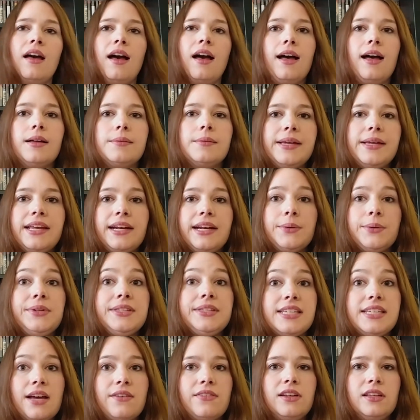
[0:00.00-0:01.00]
and I will
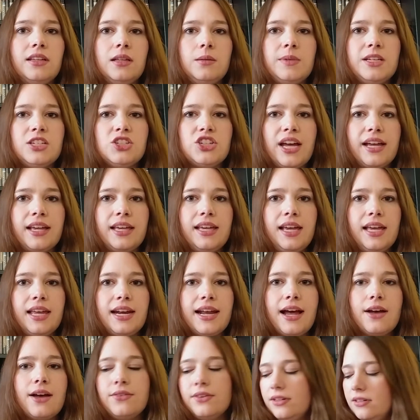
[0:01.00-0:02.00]
definitely be checking it
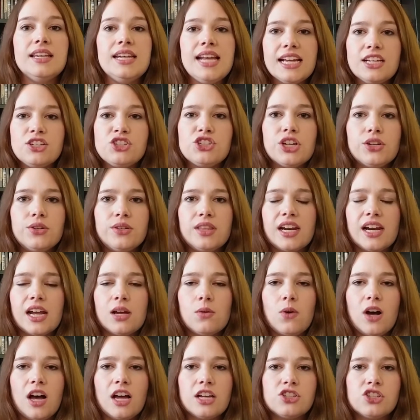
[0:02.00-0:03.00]
out. The next show that I
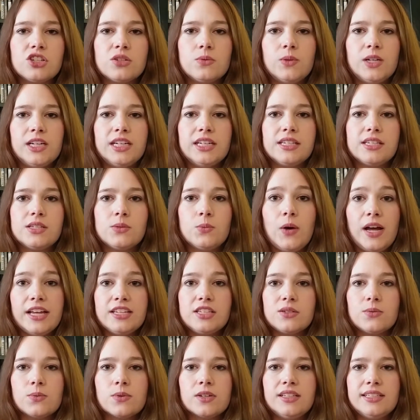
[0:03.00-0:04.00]
watched was
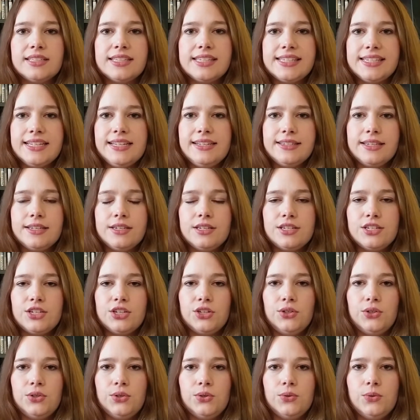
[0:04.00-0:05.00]
Westworld season
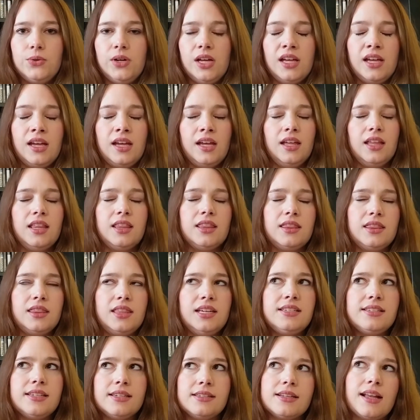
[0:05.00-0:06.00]
2.
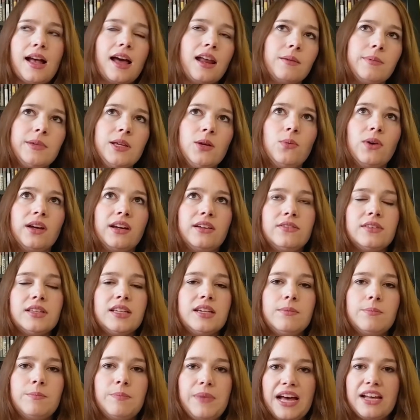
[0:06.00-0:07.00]
This has got to be one of
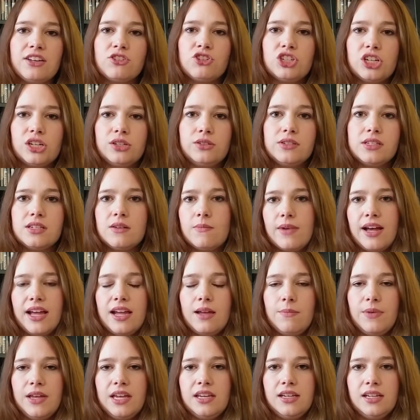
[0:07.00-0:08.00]
the best shows, in my
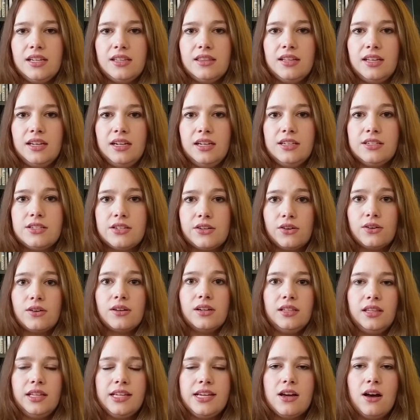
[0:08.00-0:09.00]
opinion, that is
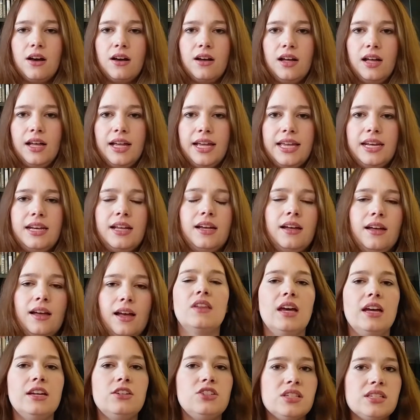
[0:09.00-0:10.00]
currently on.
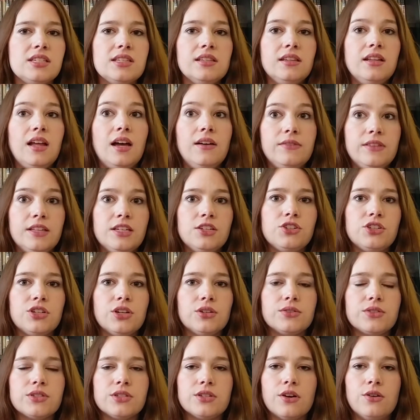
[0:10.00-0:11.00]
I just love this
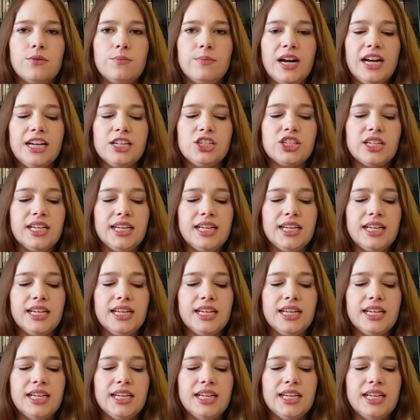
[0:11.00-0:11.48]
show so much.